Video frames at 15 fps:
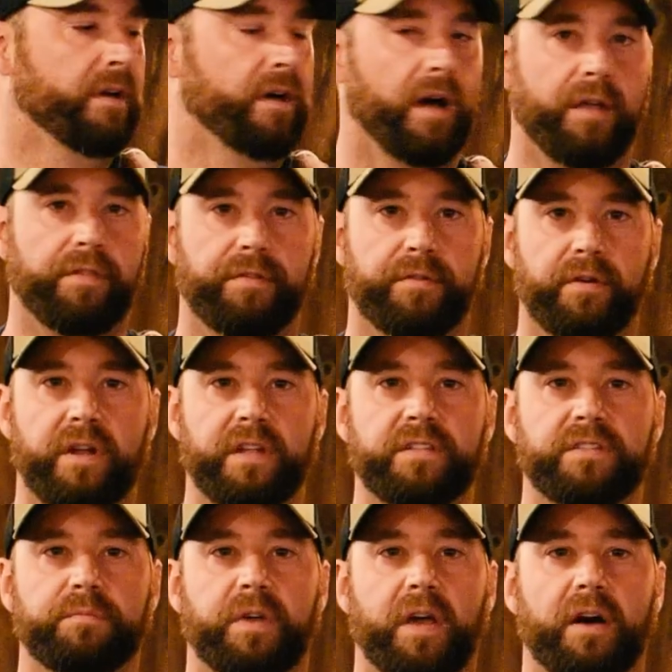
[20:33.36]
I threw it in
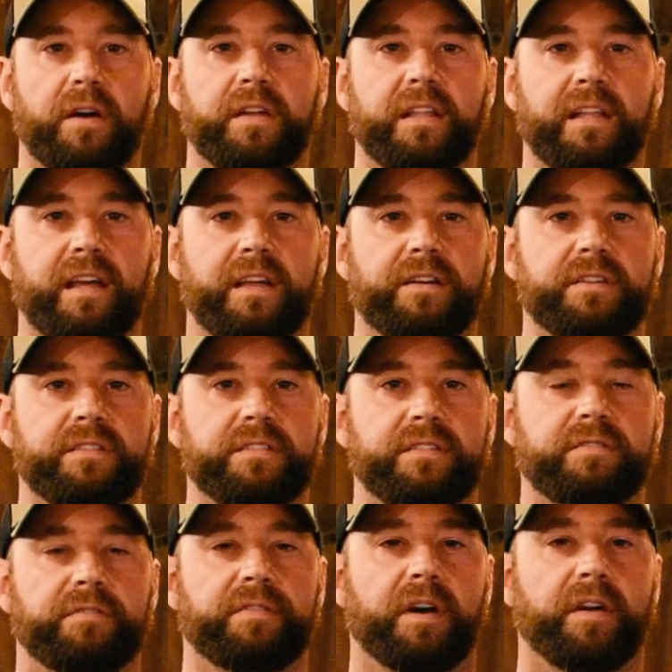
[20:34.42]
some calculators
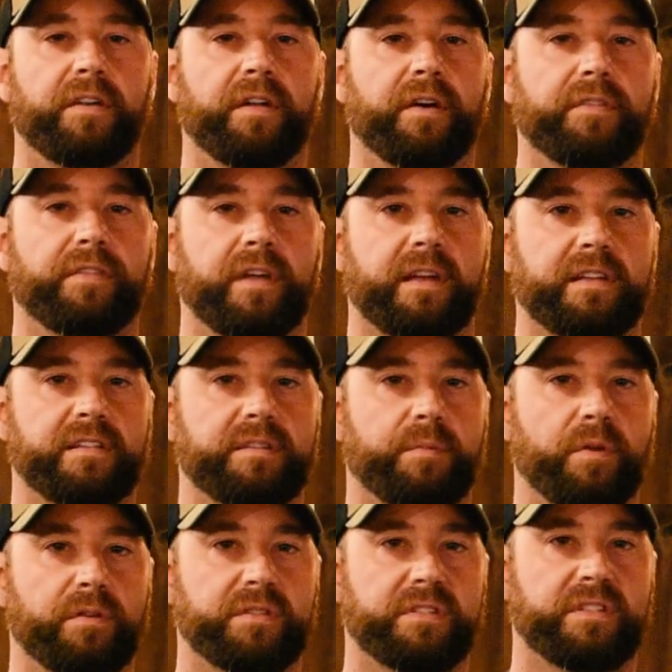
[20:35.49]
and found out that it's
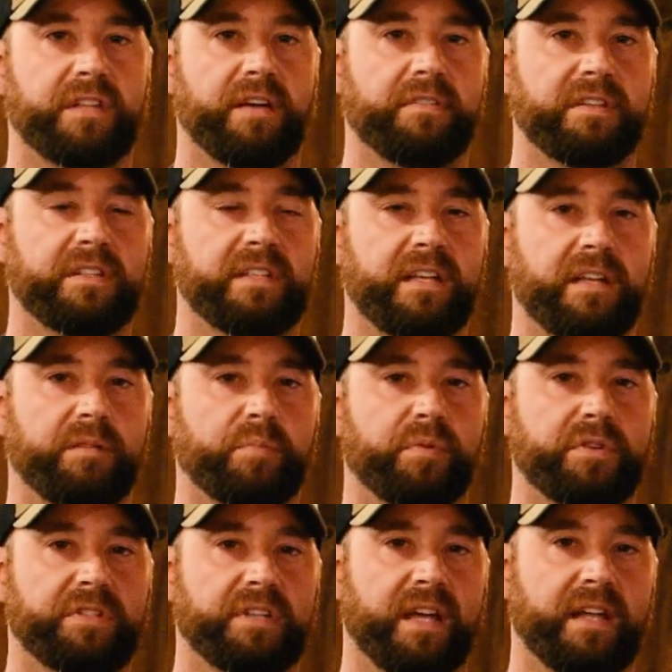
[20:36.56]
about 17%
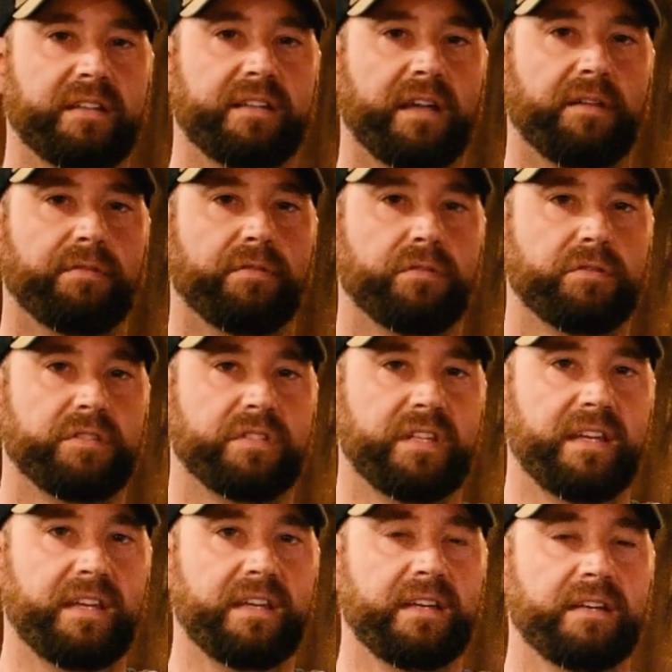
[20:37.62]

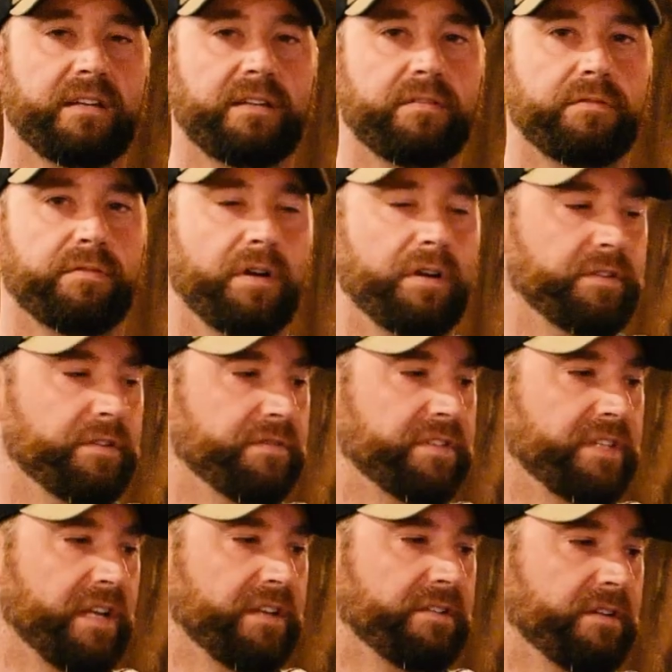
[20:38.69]
FOC, front of
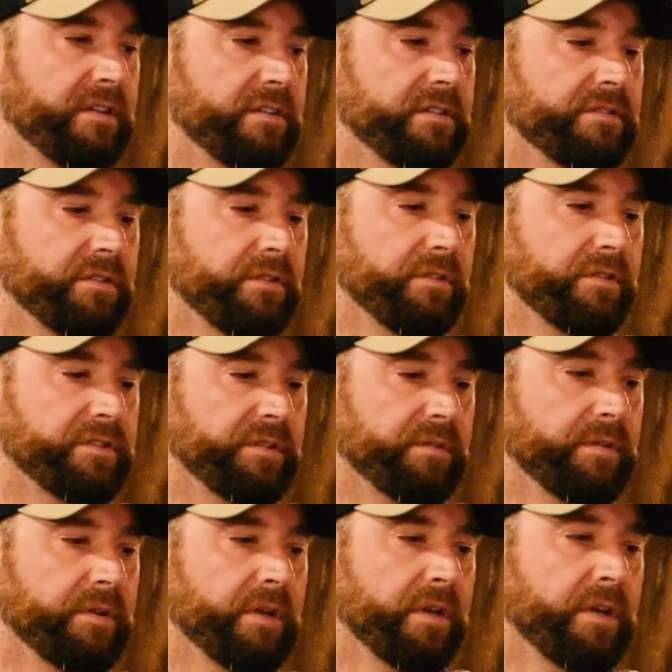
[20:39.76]
center. So there's a
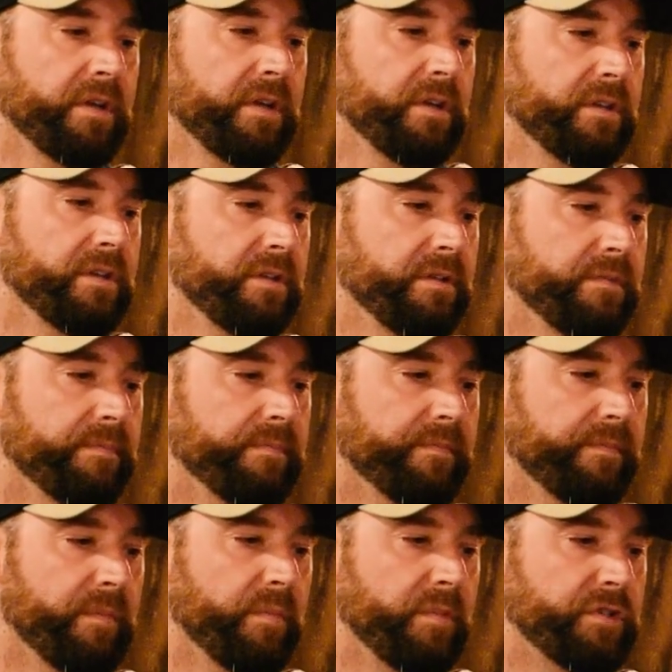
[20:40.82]

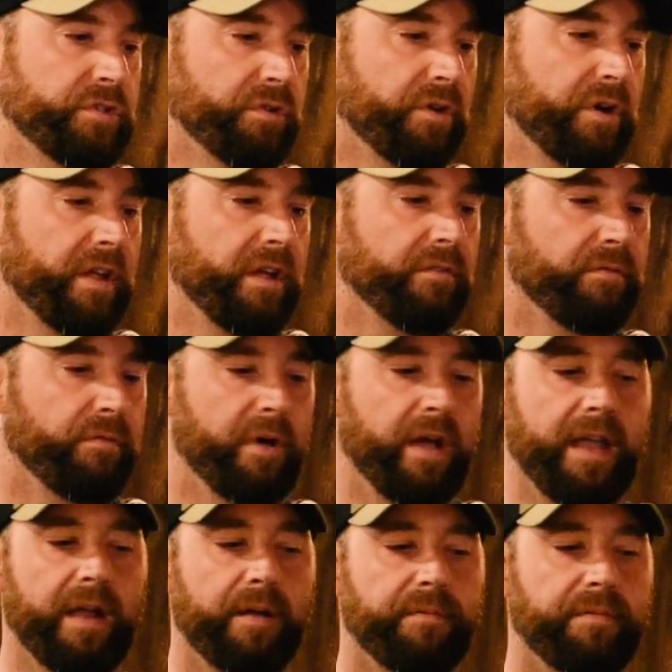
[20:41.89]
majority of
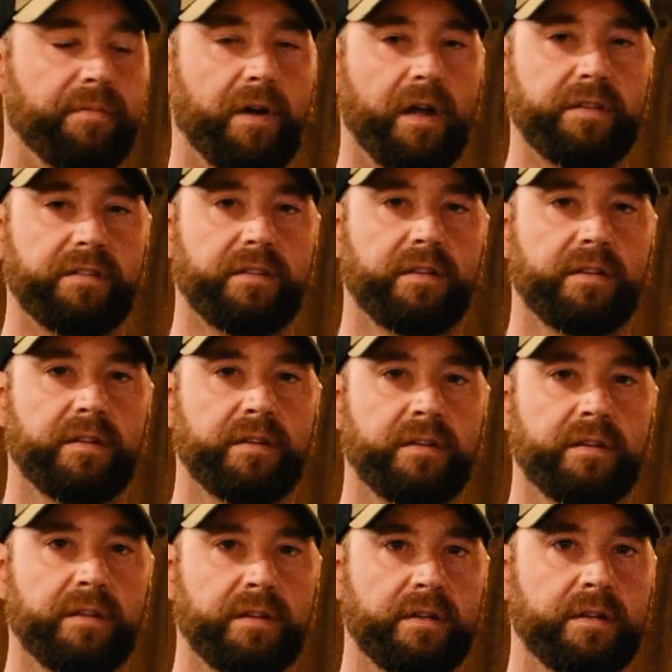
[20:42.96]
weight up front,
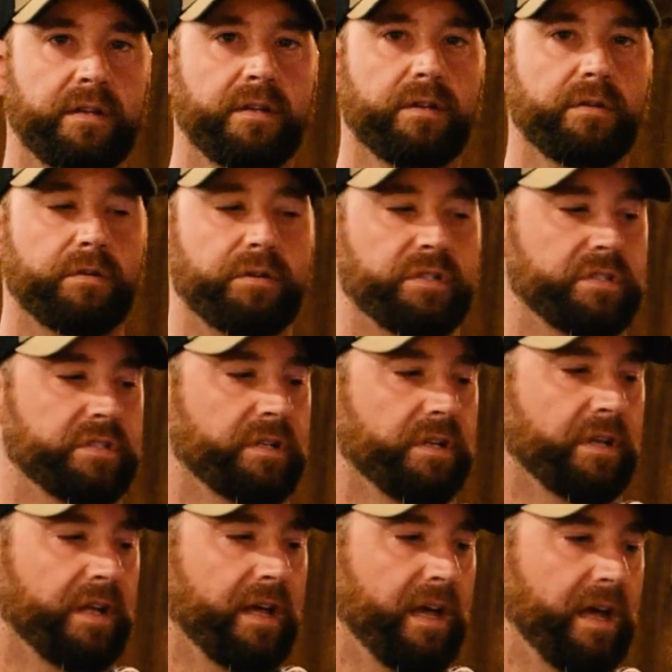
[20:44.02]
which is going
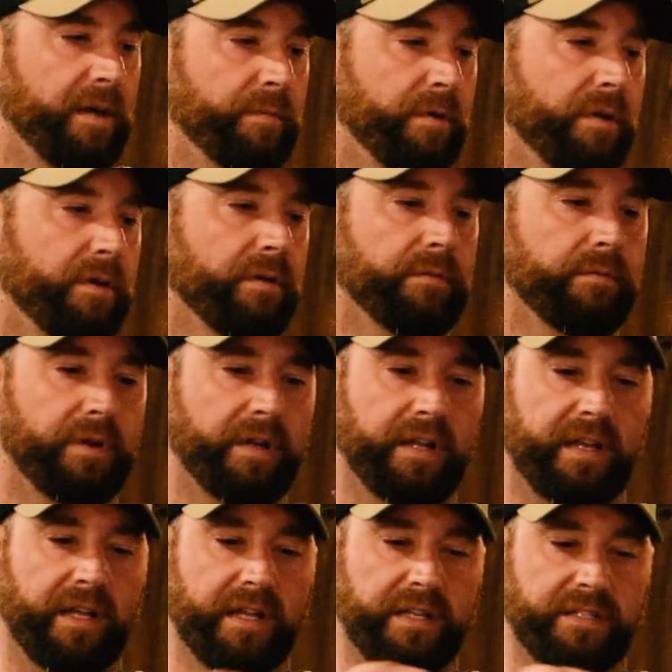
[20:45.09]
to hammer when
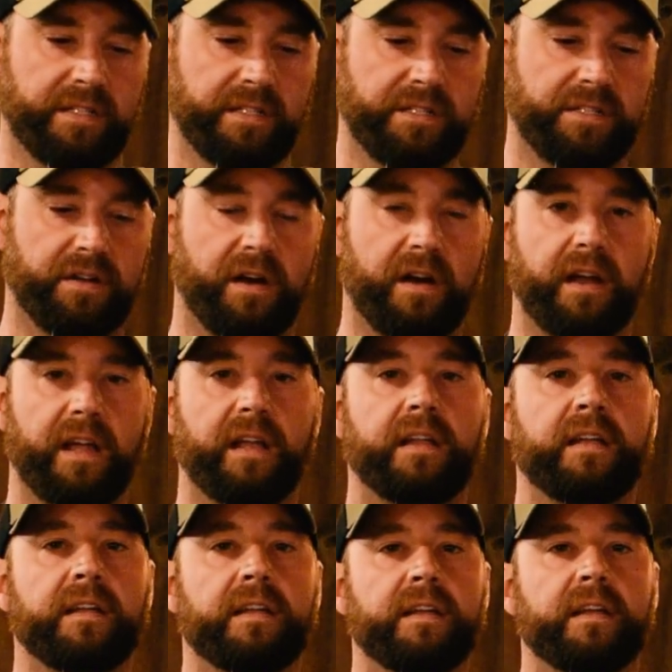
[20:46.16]
it hits its target.
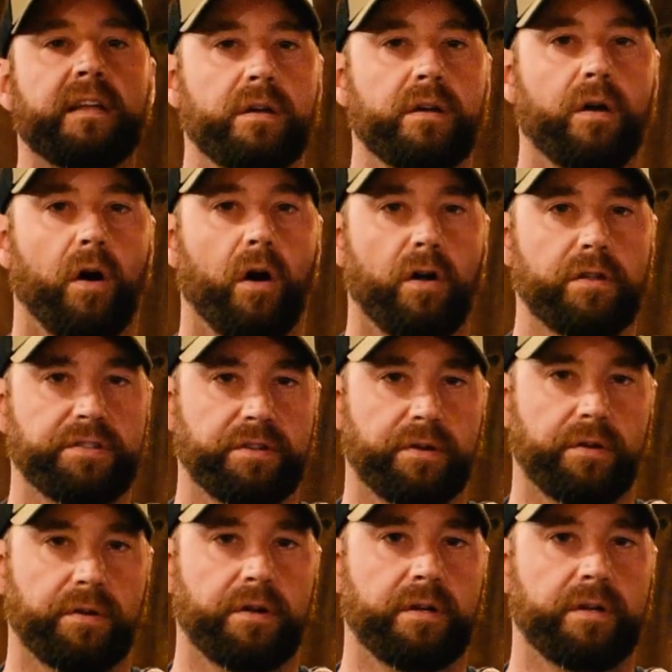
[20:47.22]

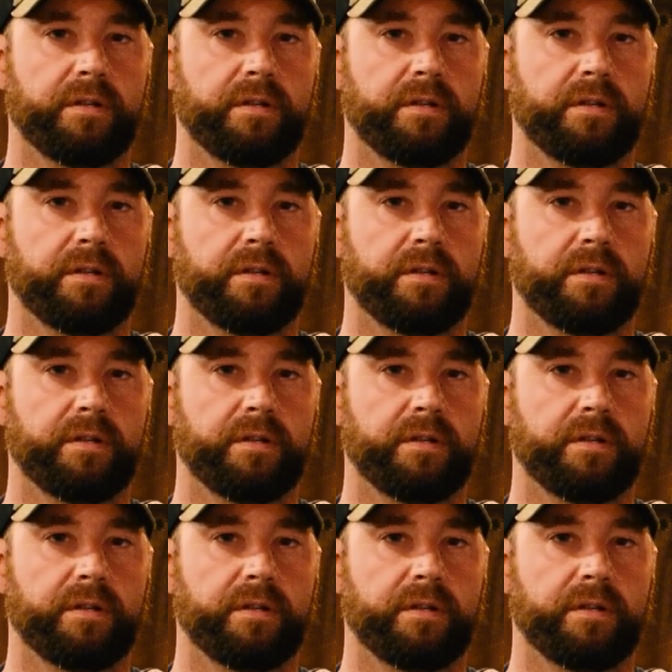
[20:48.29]
Also,